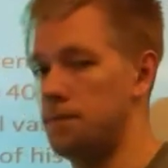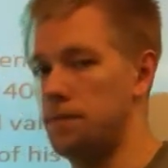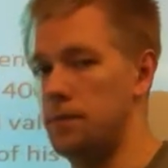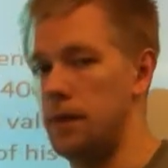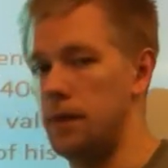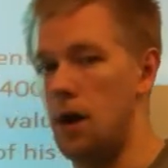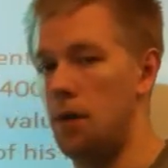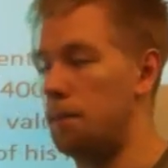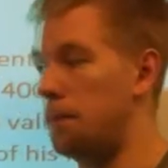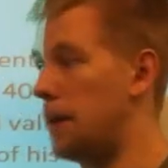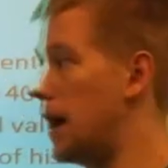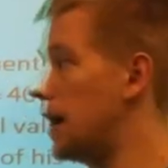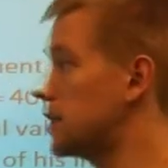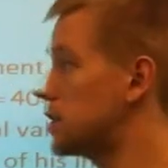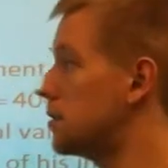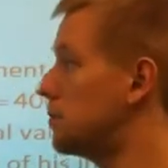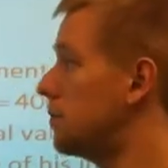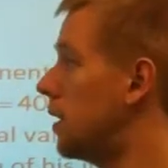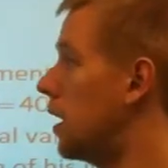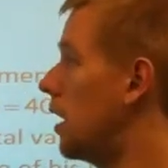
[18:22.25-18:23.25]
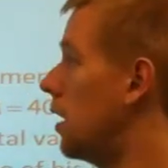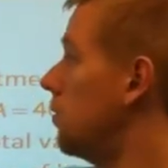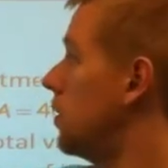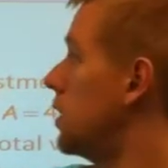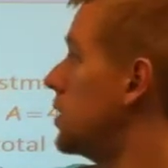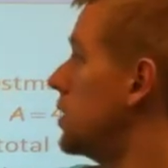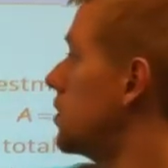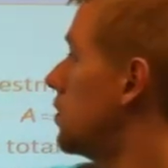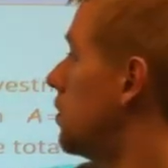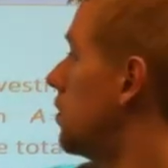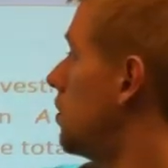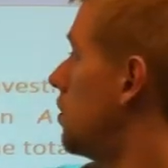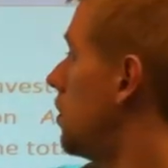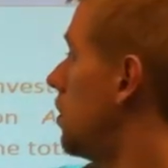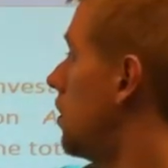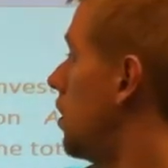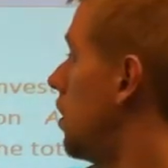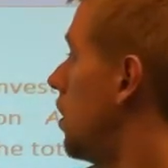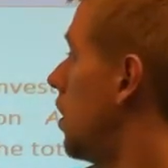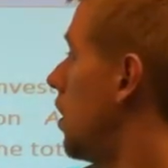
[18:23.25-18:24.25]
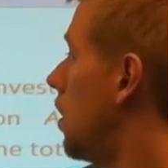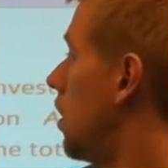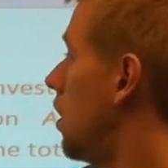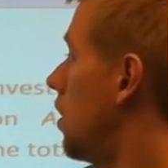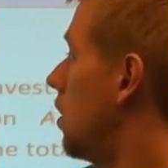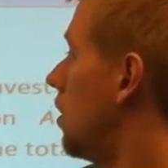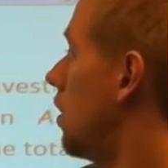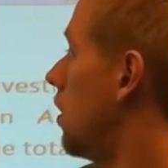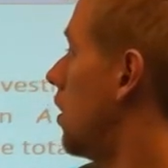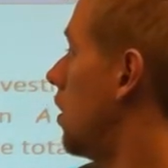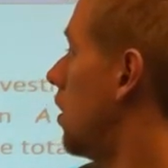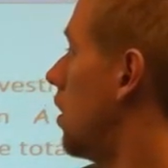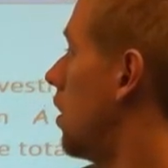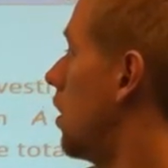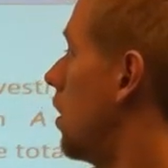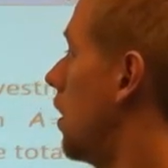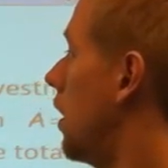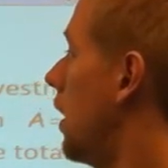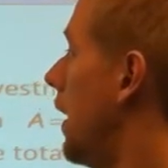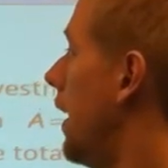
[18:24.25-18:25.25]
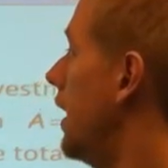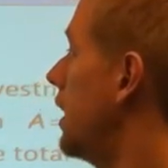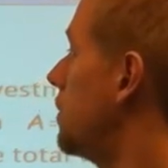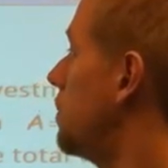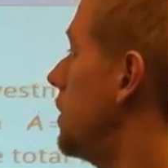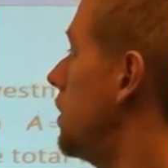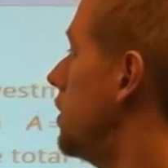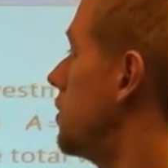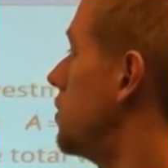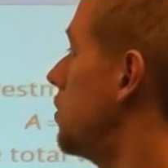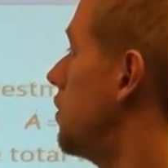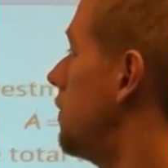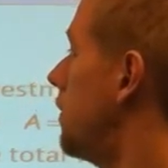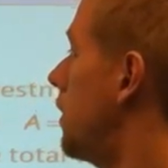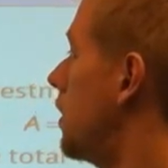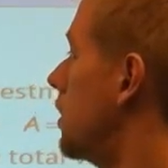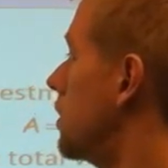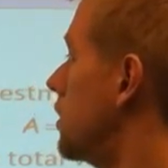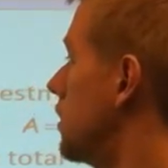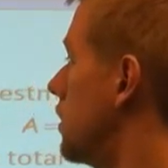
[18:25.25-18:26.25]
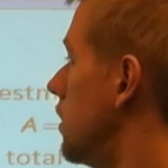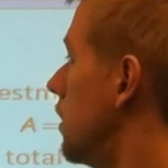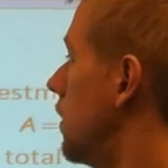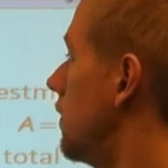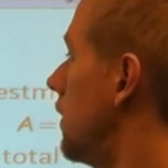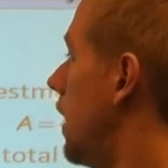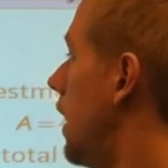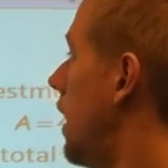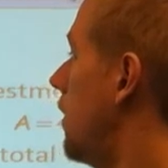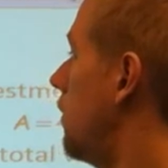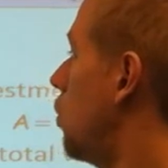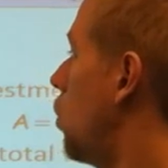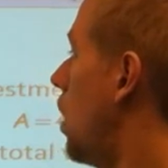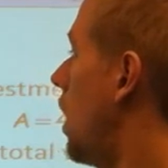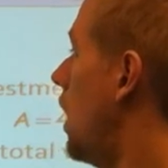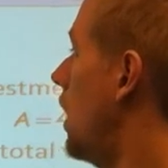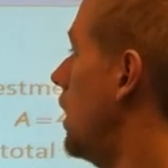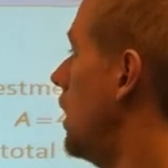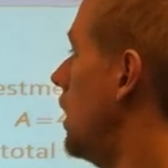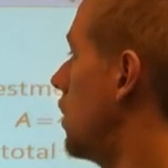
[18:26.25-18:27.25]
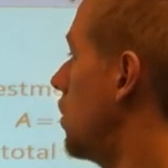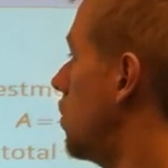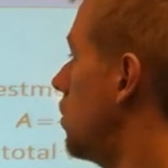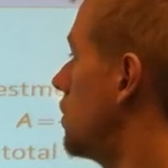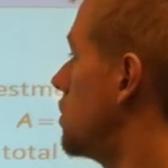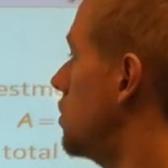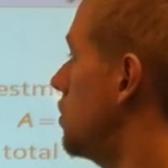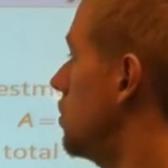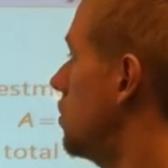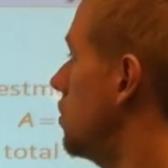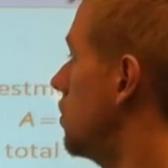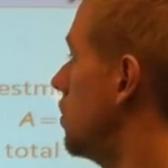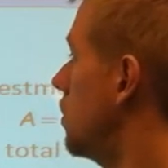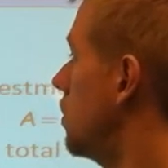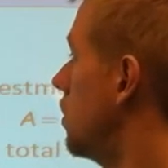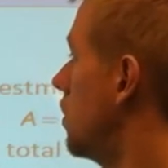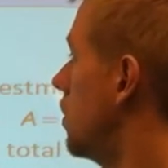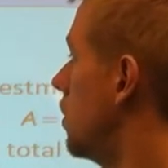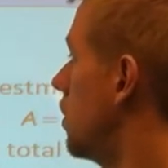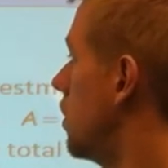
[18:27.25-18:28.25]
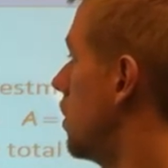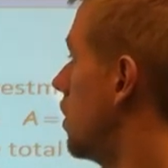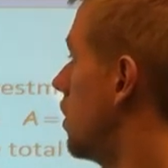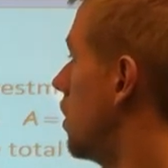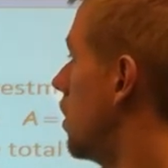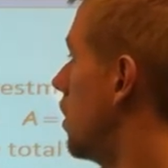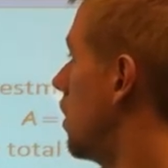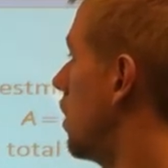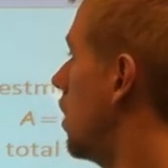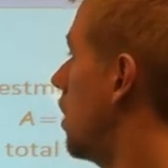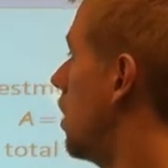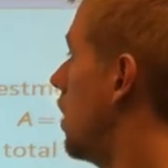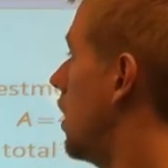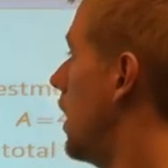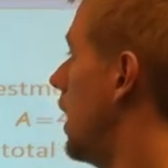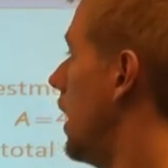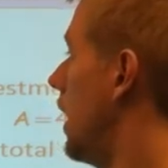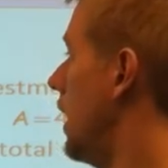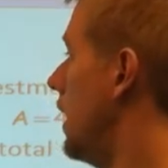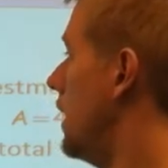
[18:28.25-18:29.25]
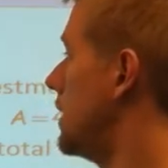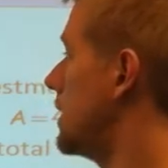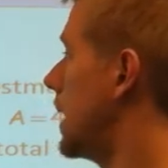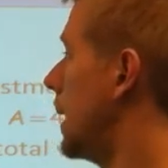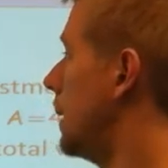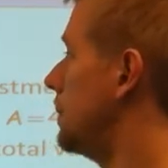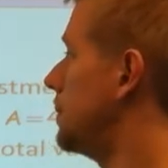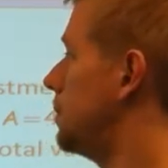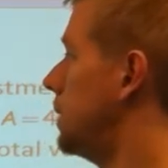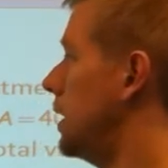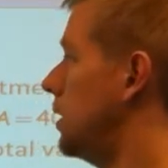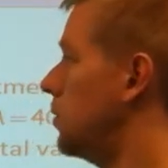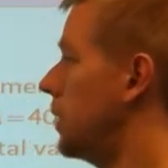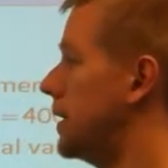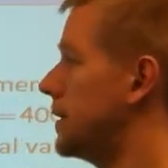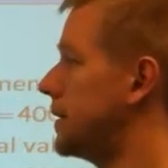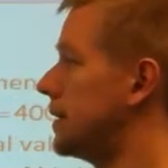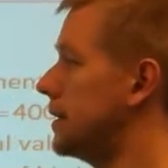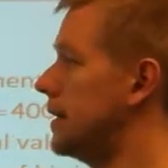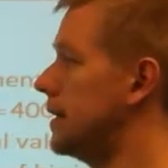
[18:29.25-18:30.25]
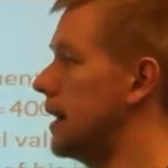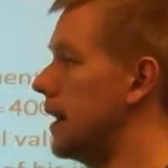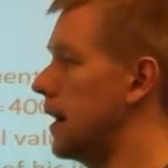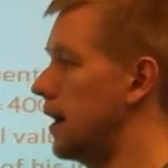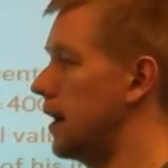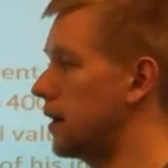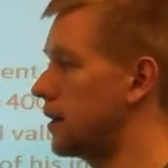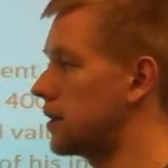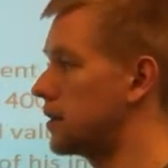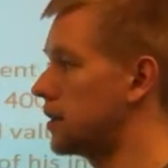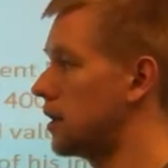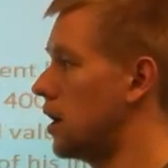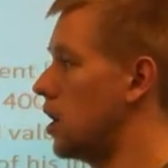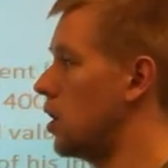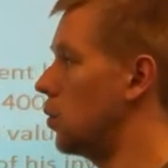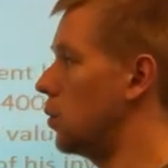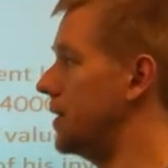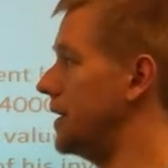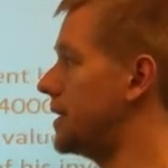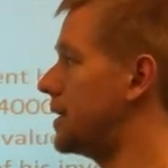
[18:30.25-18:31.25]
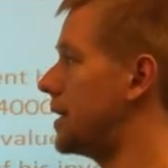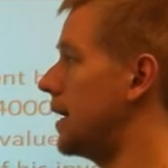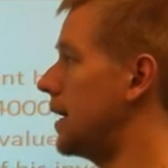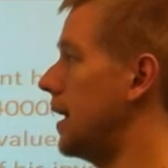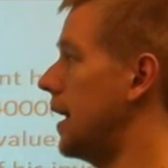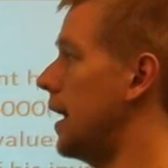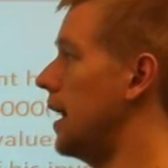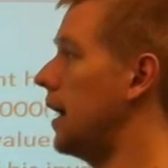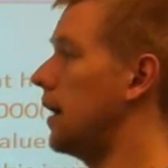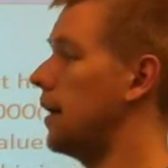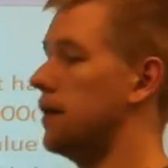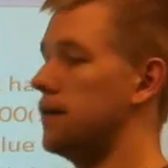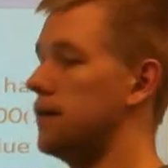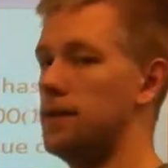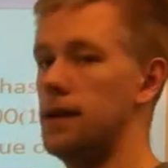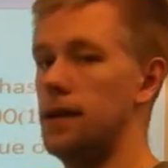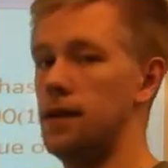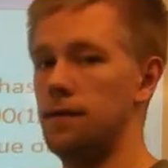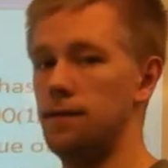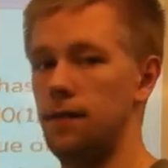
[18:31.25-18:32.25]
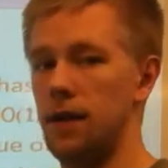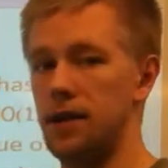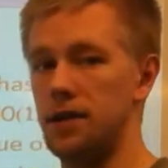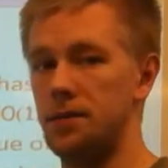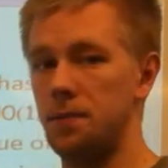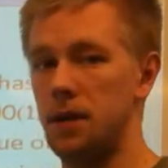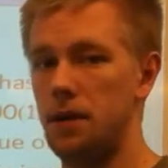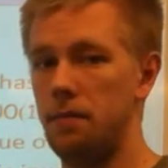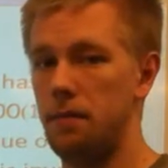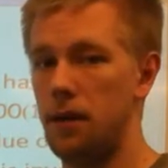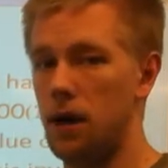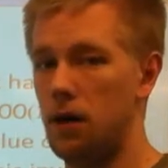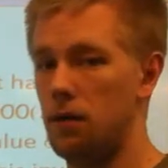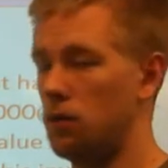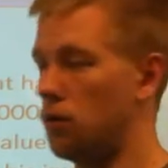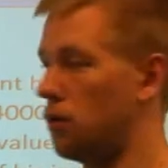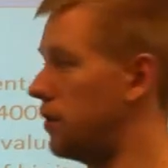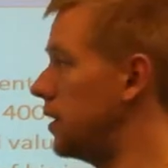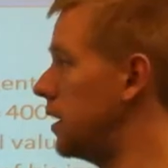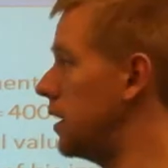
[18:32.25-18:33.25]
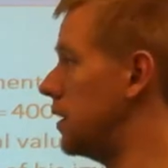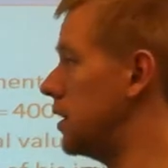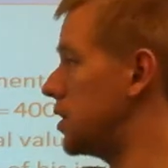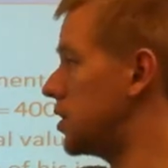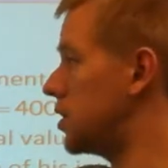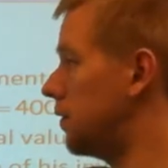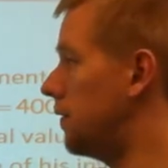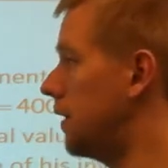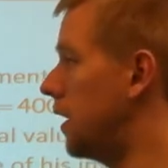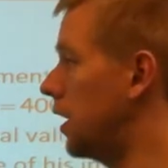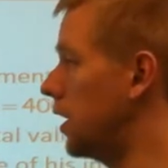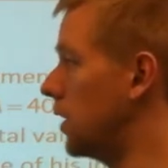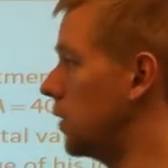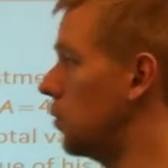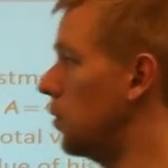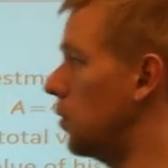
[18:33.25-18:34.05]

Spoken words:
Now, back to my original exponential function, I have y equal to a times b raised to the x. We said a is the investment amount or the initial value.